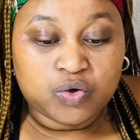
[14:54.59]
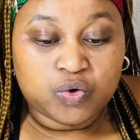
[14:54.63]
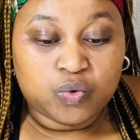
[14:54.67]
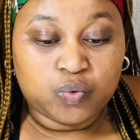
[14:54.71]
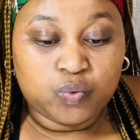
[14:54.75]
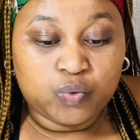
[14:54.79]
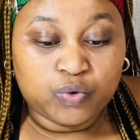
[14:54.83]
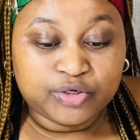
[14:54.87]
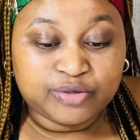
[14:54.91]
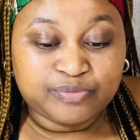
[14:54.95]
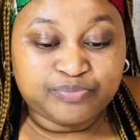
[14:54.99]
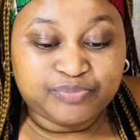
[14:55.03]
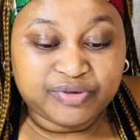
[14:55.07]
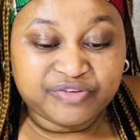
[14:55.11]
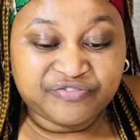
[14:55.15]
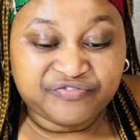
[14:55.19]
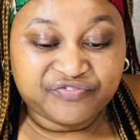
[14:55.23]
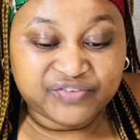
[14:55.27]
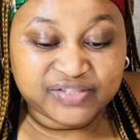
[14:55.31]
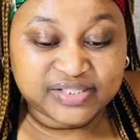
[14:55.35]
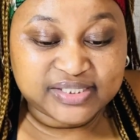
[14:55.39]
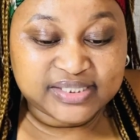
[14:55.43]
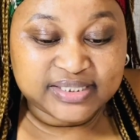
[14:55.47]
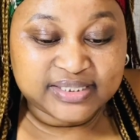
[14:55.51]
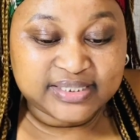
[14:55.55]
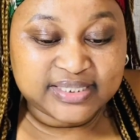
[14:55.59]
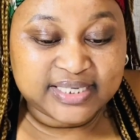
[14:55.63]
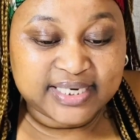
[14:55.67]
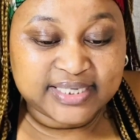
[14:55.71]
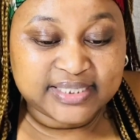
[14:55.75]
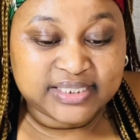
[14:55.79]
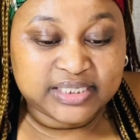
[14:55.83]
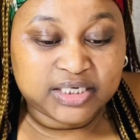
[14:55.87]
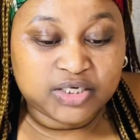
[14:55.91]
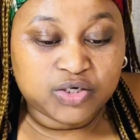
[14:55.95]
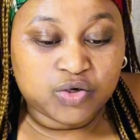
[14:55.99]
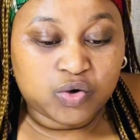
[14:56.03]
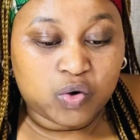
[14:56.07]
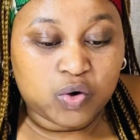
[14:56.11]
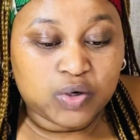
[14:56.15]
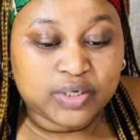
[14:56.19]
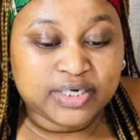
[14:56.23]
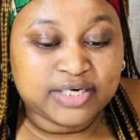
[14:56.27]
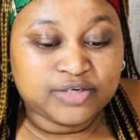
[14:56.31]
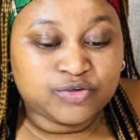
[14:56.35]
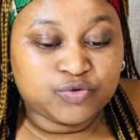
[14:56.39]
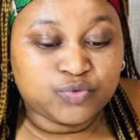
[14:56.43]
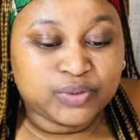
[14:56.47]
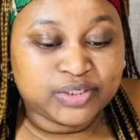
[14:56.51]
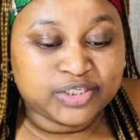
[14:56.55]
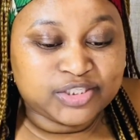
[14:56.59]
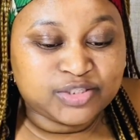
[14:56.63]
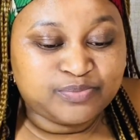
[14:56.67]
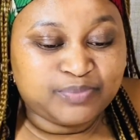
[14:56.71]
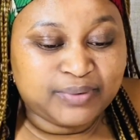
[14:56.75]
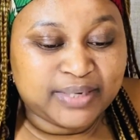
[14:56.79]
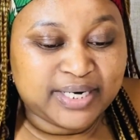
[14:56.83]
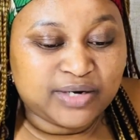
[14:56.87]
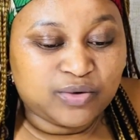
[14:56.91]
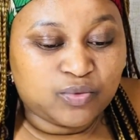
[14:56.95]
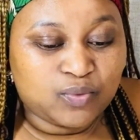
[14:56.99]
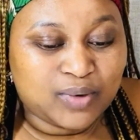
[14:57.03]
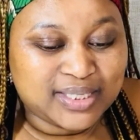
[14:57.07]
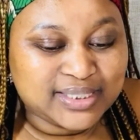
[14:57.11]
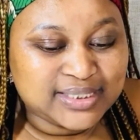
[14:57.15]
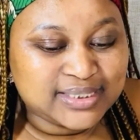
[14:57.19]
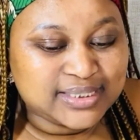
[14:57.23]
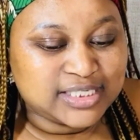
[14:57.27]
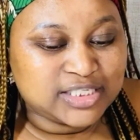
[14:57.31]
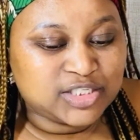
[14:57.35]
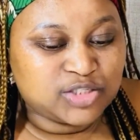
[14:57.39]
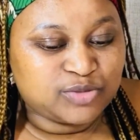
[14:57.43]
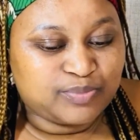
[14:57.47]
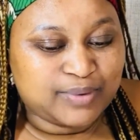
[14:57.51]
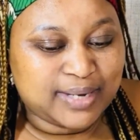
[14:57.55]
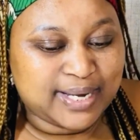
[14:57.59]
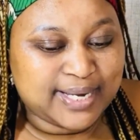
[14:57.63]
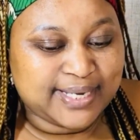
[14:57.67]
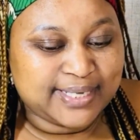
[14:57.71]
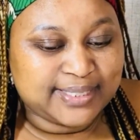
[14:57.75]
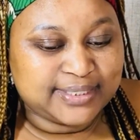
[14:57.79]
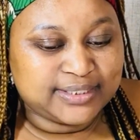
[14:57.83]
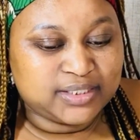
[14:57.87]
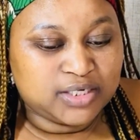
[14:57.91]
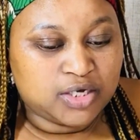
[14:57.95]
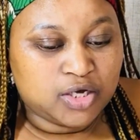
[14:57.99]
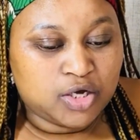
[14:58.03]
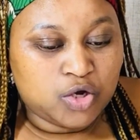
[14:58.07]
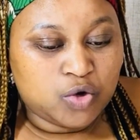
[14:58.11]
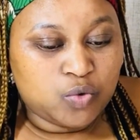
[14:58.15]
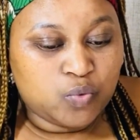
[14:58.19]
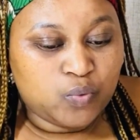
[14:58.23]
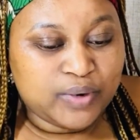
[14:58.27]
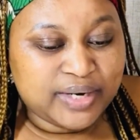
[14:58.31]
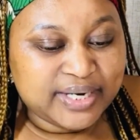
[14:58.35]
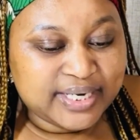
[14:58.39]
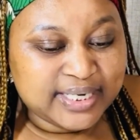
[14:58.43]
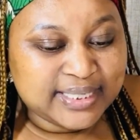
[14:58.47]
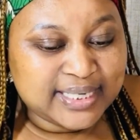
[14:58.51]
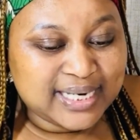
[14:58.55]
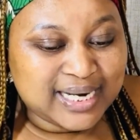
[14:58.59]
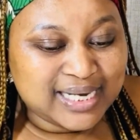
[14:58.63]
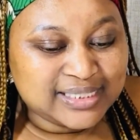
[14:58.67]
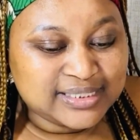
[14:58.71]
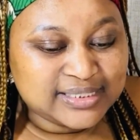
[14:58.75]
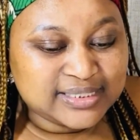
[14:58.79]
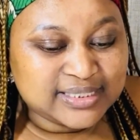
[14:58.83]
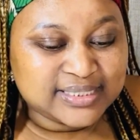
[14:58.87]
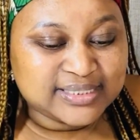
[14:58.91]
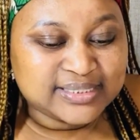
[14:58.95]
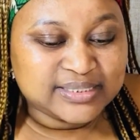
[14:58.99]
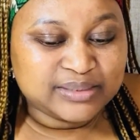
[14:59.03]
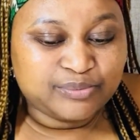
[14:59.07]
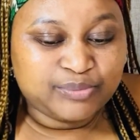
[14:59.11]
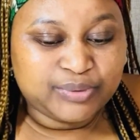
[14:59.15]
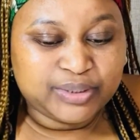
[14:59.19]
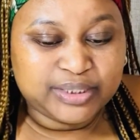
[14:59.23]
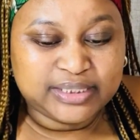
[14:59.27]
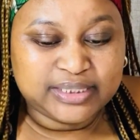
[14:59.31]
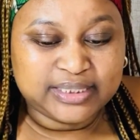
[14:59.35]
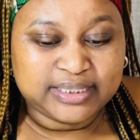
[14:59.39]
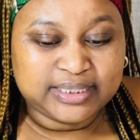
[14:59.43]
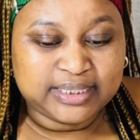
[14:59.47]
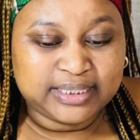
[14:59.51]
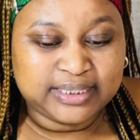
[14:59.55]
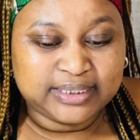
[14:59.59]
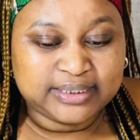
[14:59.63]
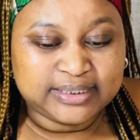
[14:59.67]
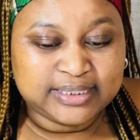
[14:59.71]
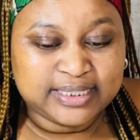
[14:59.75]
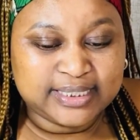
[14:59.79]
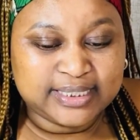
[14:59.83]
would be visited in order to explain what transpired. We need answers immediately. The